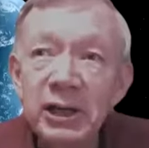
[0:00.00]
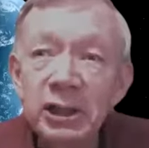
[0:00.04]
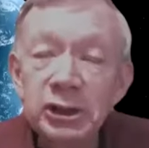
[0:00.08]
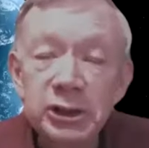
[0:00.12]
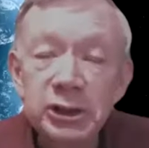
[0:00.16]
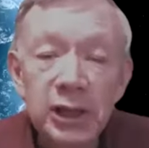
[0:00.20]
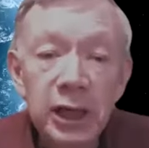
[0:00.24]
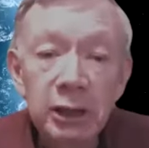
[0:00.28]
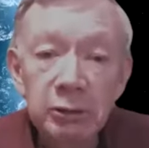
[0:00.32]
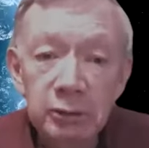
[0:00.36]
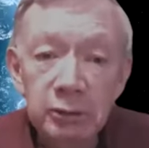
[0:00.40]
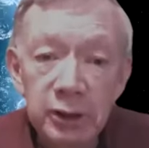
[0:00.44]

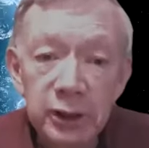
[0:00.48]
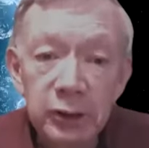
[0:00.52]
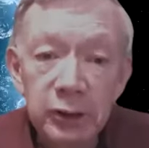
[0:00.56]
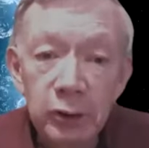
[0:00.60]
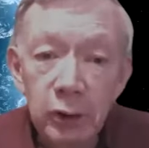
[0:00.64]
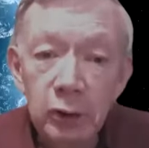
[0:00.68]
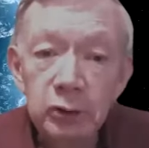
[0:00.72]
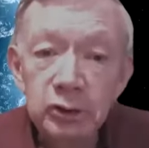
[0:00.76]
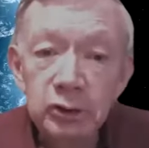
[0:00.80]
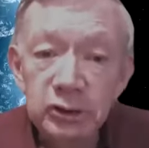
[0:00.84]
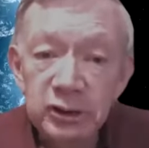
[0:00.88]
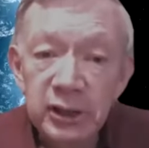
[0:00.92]
generally
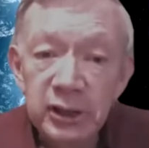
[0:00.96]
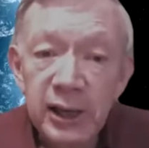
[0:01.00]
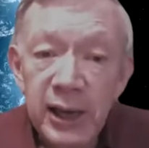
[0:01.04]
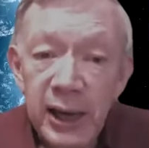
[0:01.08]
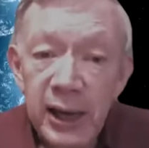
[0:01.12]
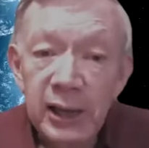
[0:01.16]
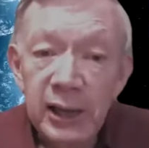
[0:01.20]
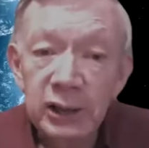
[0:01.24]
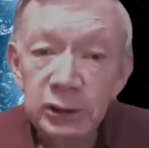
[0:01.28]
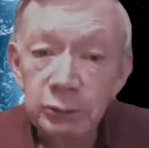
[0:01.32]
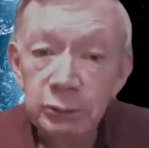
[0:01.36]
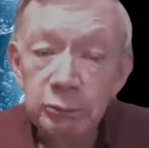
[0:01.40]
those,
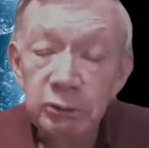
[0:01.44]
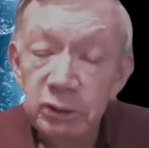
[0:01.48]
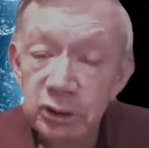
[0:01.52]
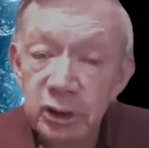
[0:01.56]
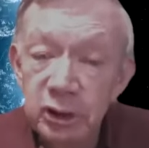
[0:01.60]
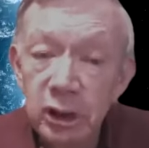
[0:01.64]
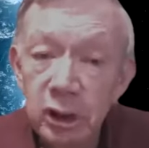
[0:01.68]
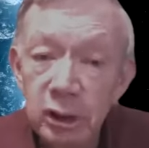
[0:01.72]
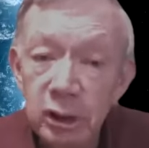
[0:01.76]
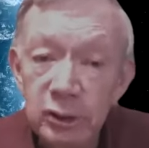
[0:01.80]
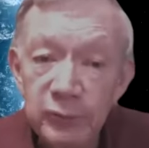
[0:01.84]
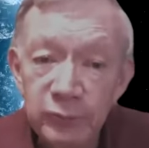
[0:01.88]
as a
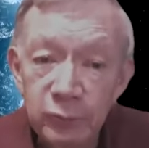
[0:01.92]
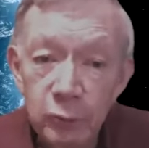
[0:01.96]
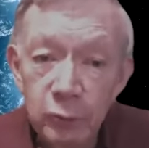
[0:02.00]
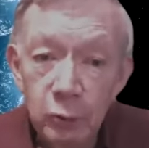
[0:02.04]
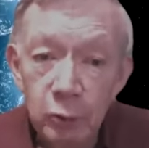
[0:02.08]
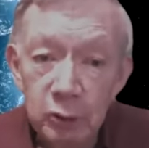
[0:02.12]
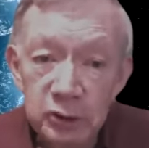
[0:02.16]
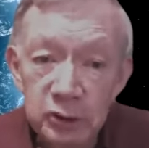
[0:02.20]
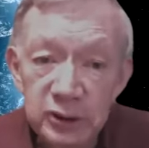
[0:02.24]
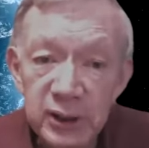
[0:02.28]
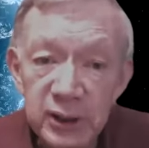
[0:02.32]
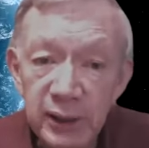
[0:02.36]
result, of
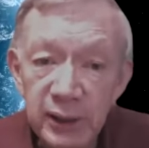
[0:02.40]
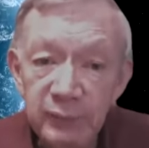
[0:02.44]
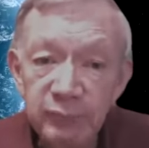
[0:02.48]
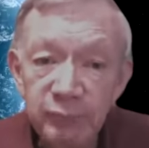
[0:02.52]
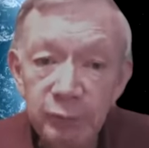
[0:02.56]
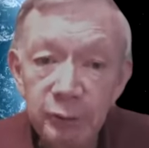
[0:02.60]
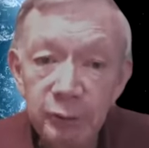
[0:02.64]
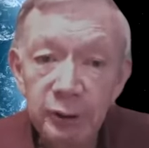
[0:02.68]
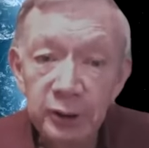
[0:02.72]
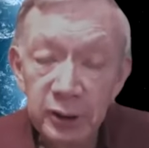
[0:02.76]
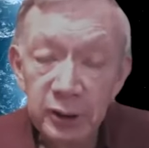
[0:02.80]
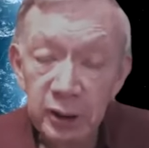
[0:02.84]
course, have
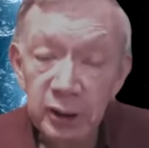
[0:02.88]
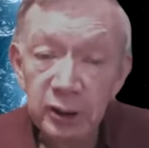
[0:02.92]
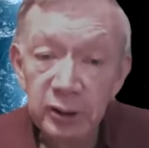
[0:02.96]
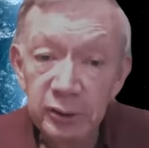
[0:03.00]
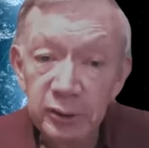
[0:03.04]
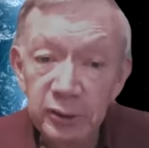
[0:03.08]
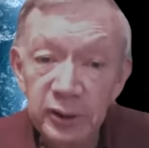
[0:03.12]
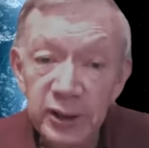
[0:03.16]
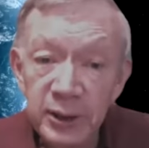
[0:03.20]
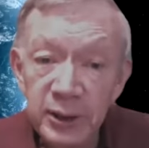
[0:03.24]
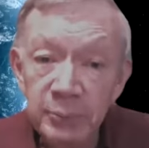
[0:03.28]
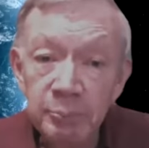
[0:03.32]
very
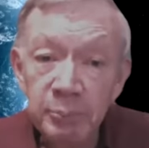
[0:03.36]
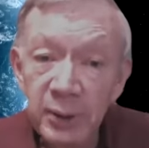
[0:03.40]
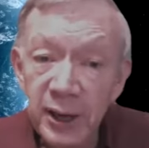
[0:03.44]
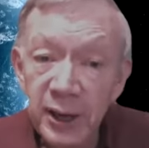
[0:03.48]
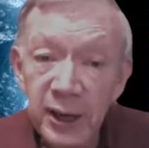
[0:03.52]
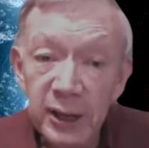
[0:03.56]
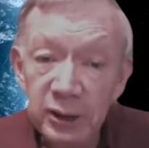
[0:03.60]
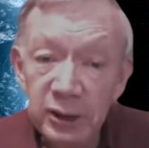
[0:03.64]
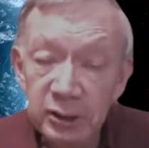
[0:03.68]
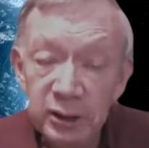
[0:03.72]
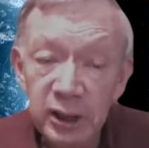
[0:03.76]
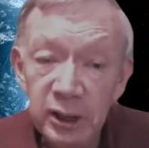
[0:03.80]
little
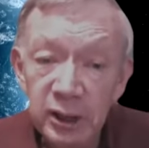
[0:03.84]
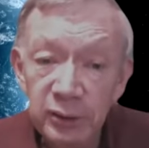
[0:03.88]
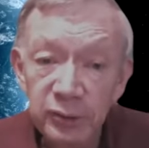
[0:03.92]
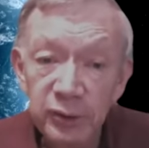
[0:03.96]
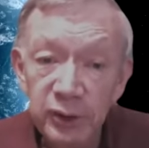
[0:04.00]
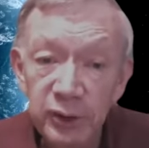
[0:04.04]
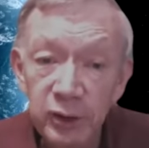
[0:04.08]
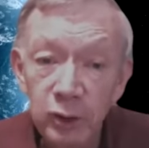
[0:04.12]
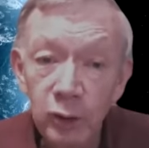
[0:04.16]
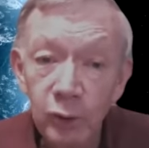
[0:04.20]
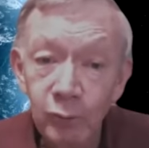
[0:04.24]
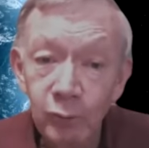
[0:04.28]
impact on
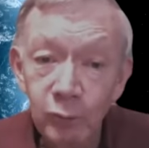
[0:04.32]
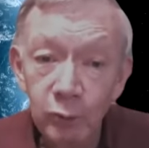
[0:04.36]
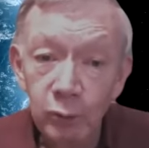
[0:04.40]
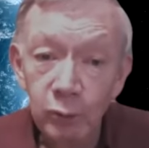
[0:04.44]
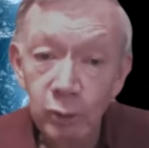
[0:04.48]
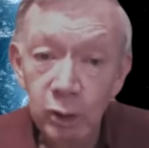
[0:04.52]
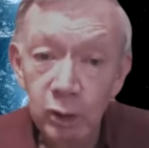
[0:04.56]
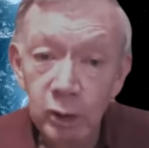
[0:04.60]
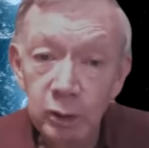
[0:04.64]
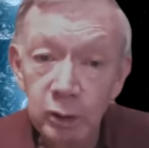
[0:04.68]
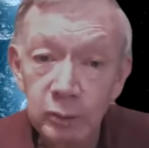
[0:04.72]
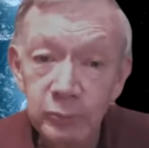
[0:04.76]
the
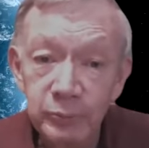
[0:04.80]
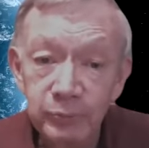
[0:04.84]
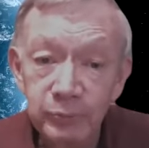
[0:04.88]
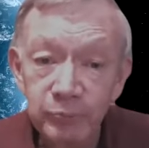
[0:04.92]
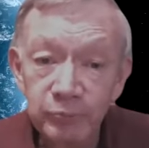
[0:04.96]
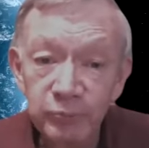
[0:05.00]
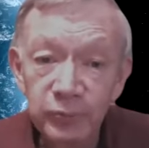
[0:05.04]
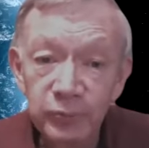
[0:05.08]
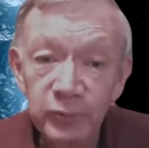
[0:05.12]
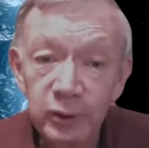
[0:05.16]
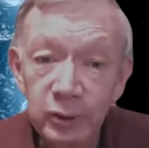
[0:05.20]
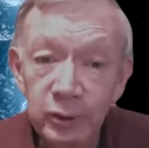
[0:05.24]
overall
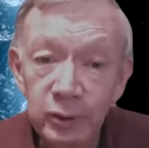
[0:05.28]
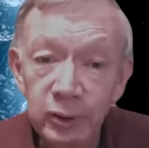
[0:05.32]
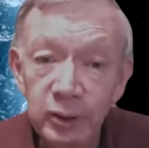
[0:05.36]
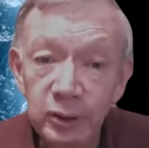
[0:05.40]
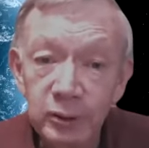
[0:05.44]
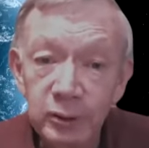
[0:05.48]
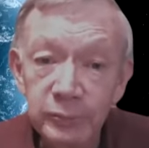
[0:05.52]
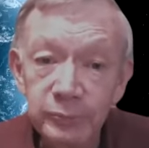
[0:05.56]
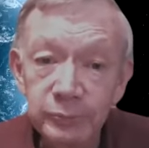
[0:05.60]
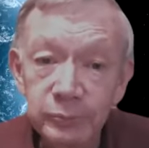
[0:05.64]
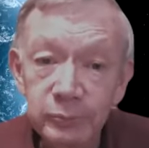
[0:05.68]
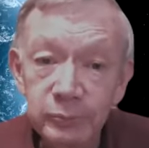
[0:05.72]

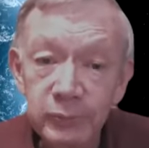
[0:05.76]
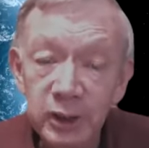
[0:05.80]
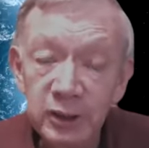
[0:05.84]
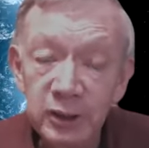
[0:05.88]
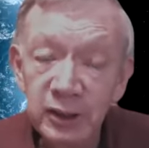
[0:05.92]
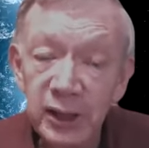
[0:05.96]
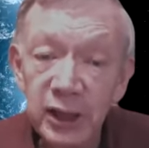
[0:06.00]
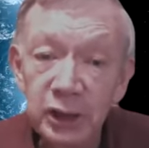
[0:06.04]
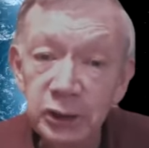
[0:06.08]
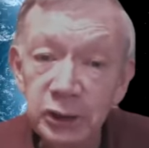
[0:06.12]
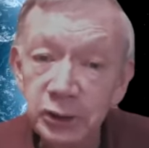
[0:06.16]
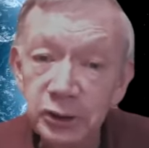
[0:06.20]

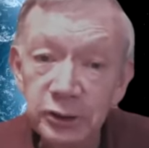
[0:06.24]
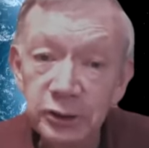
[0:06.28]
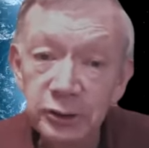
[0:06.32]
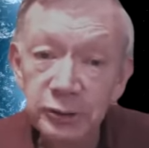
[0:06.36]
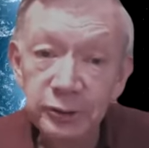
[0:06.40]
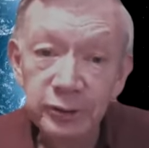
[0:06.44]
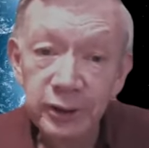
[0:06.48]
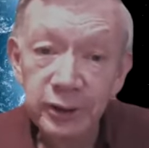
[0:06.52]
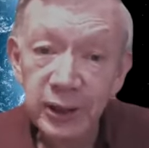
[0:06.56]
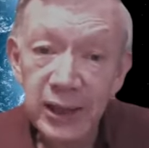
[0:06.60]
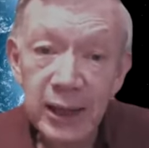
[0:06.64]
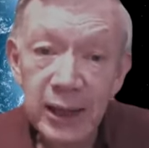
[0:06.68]

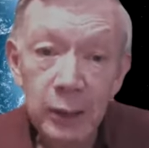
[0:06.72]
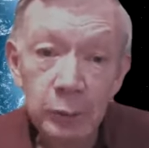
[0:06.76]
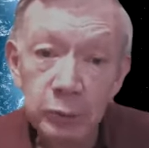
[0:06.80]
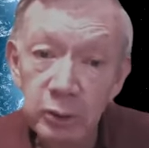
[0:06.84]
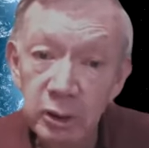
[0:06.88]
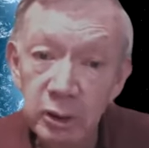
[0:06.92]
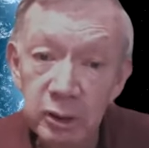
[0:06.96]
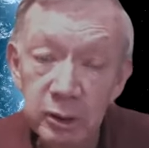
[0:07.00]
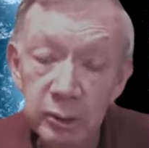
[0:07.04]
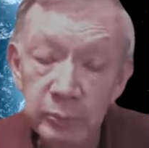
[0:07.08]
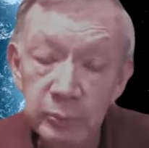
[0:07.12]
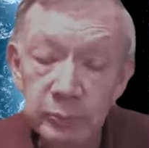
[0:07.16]
election
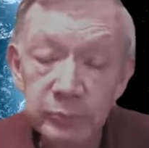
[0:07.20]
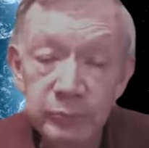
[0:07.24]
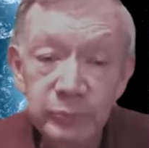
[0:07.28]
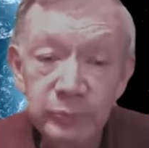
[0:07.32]
outcome.